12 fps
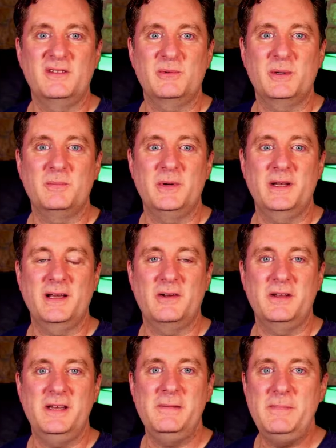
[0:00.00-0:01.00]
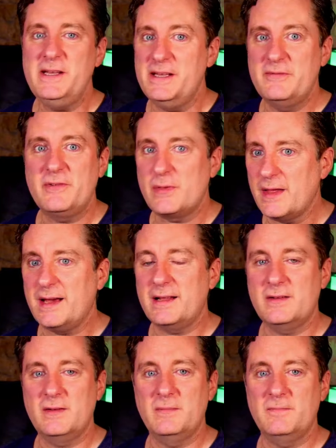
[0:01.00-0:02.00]
We're putting out an EP for that,
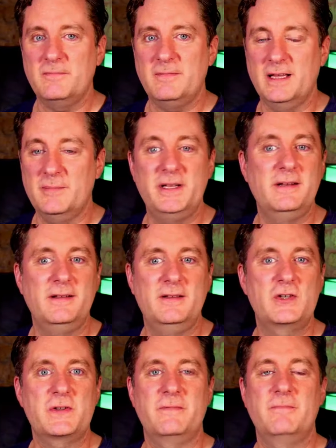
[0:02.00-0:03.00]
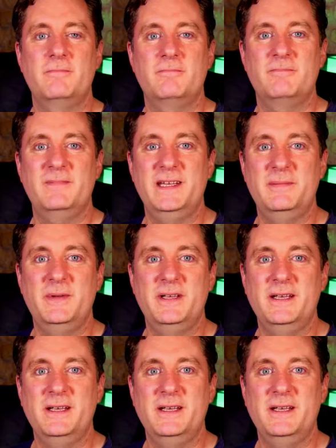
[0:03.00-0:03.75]
a limited edition EP,